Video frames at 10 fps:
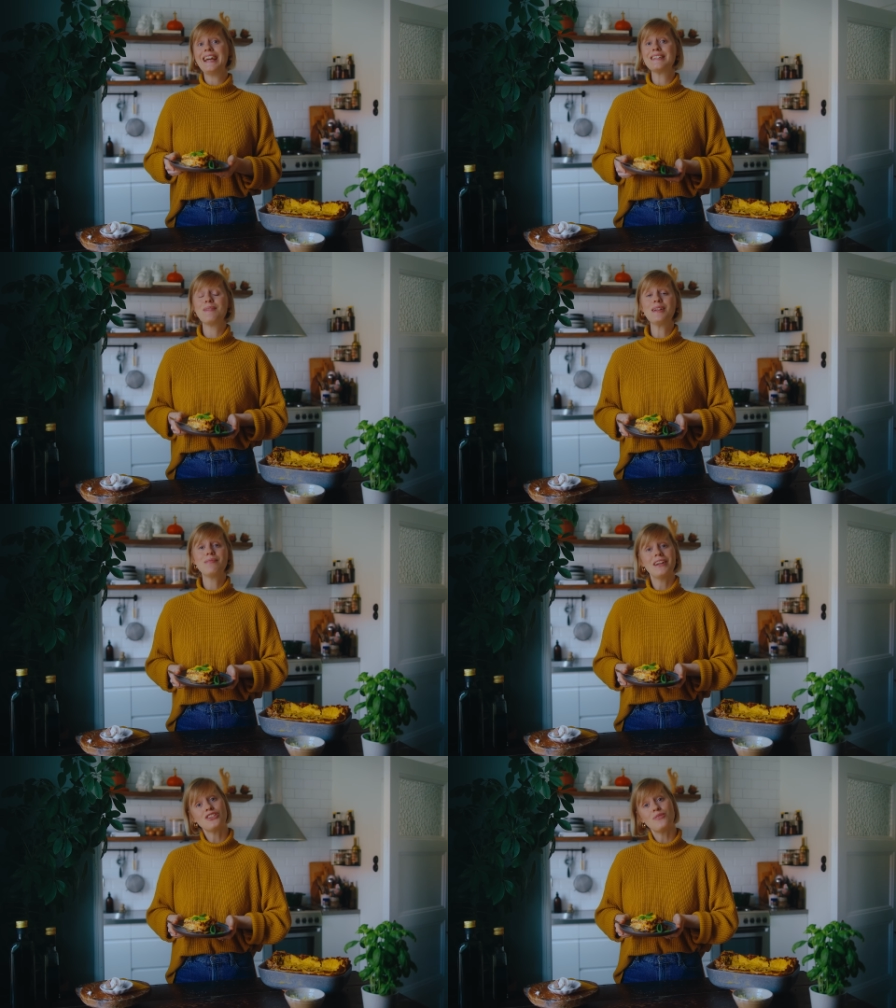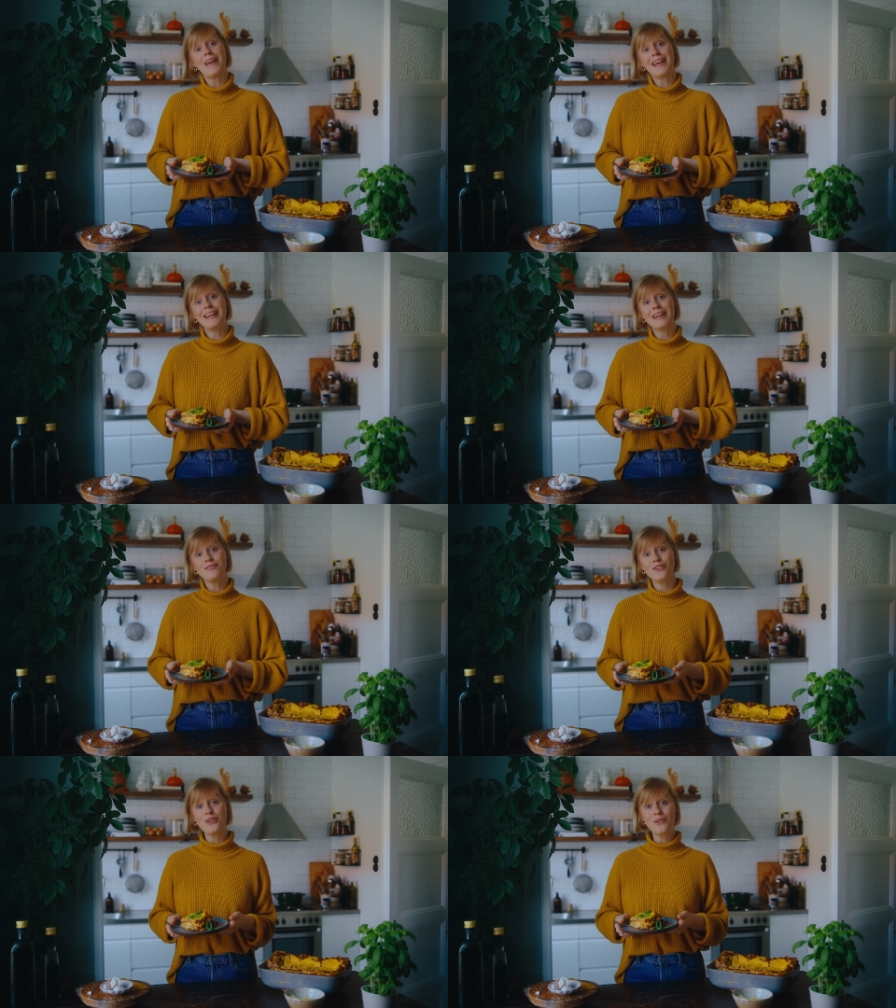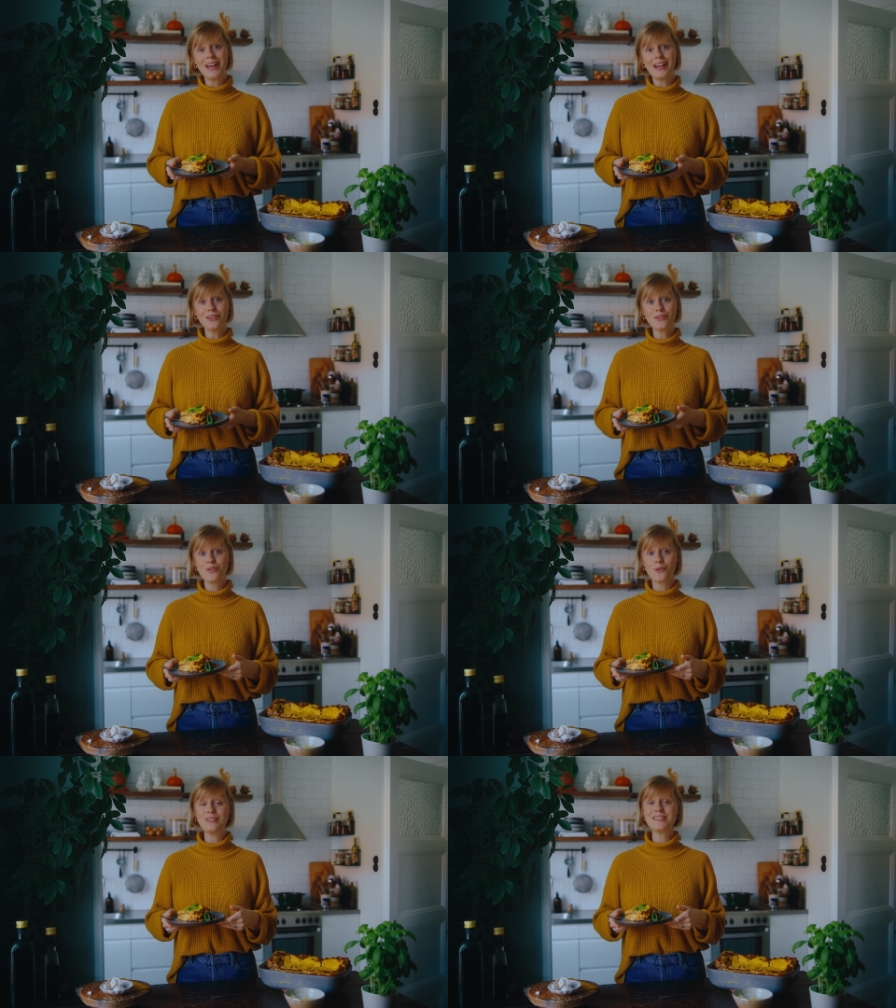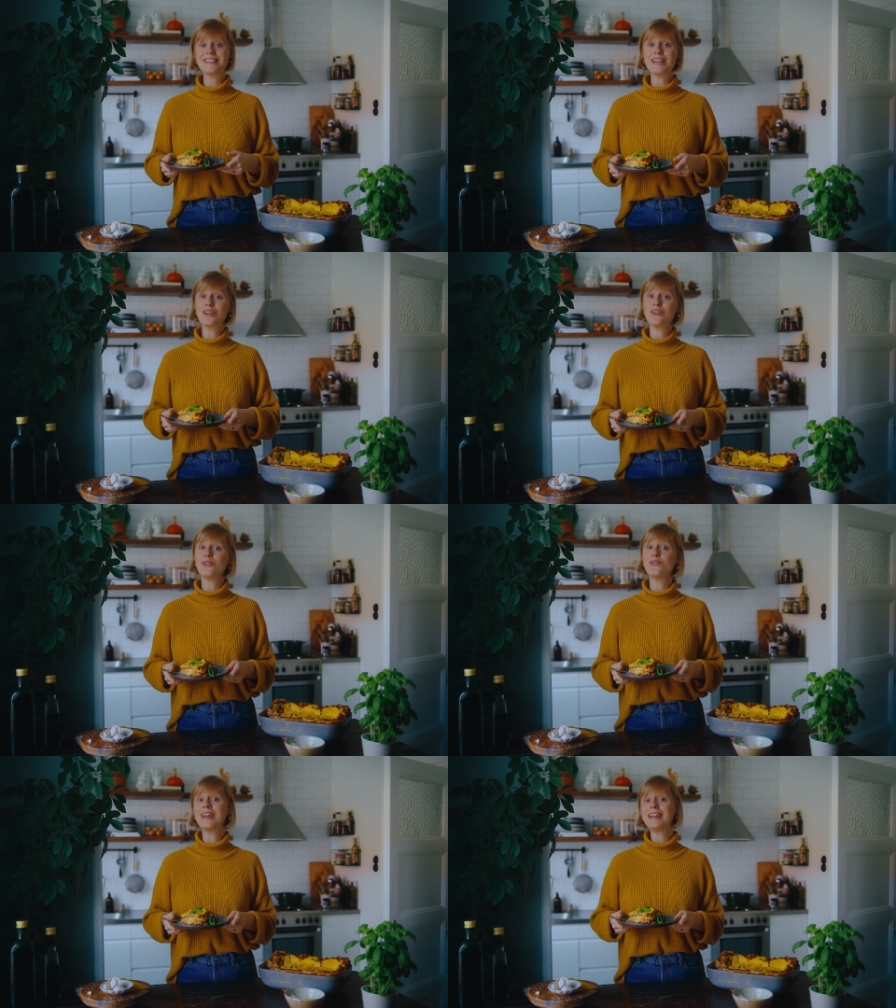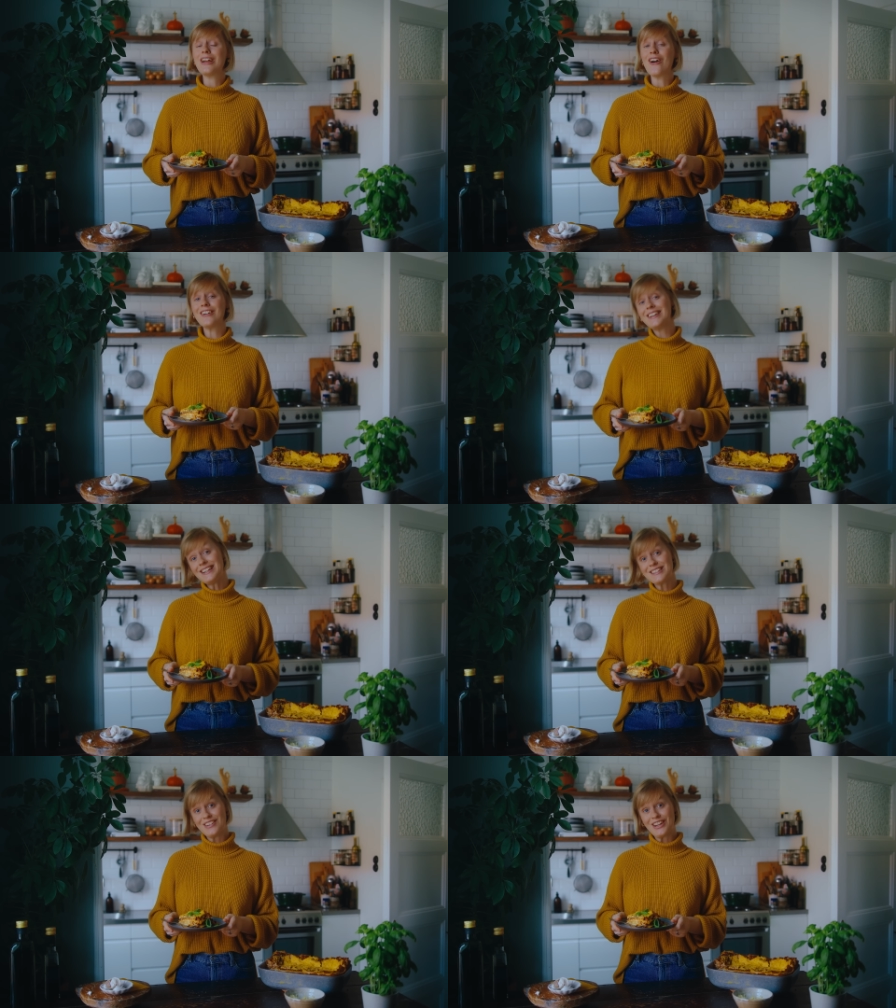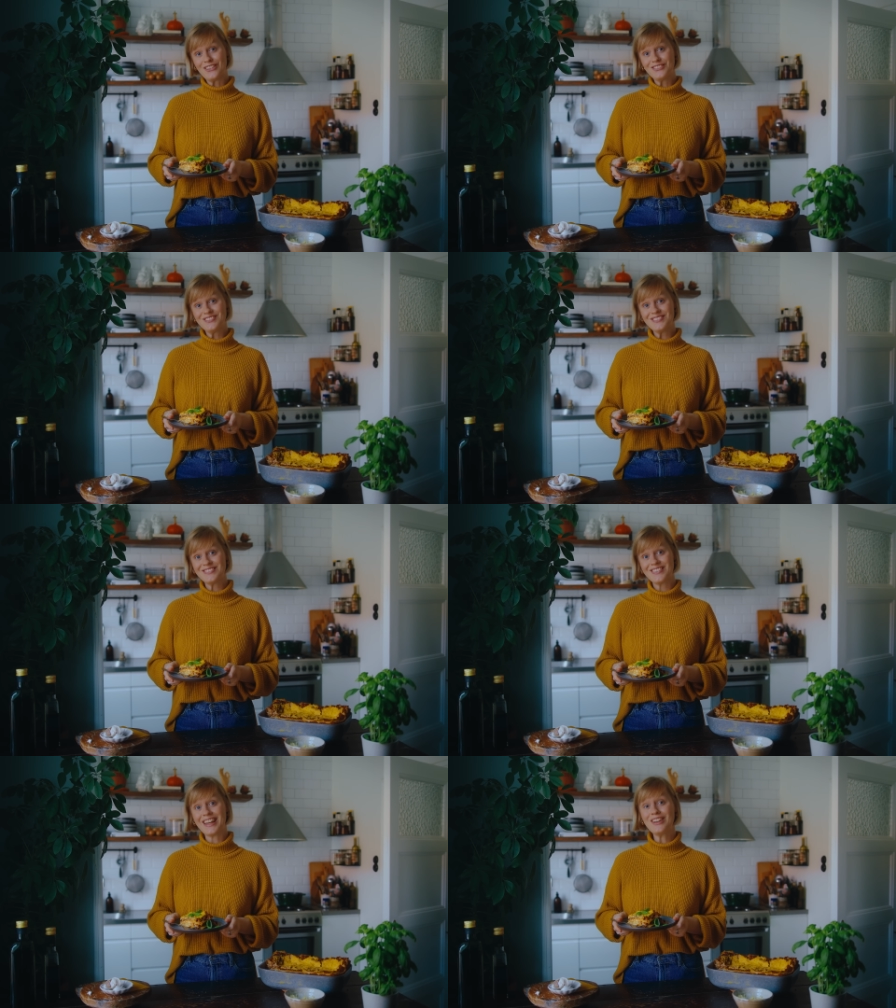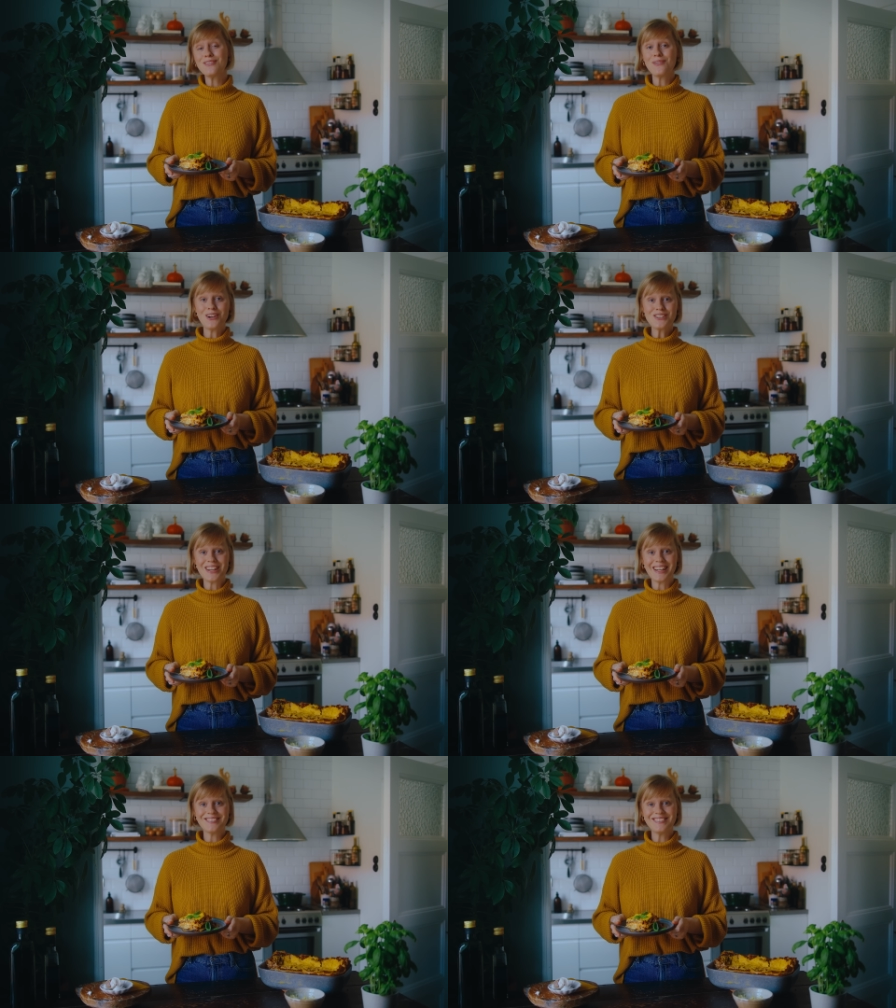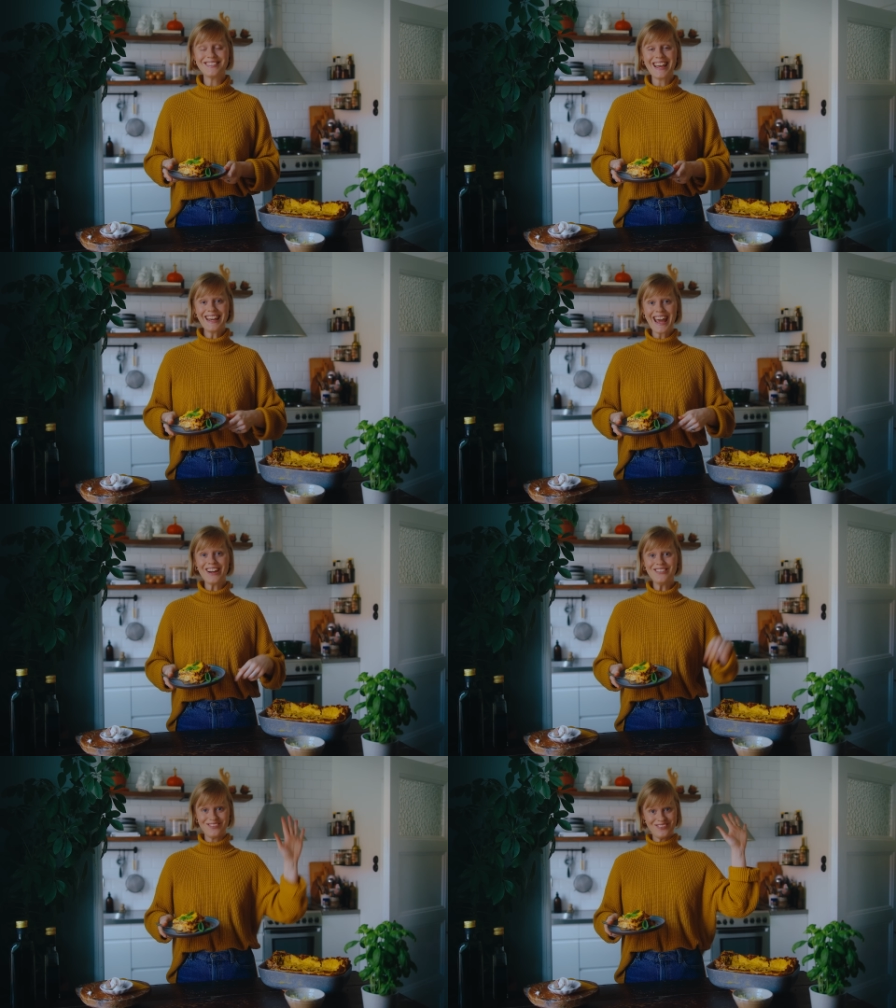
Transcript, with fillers: It's been a pleasure making it for you and I look forward to seeing you in our next video. Thank you for watching. Take care.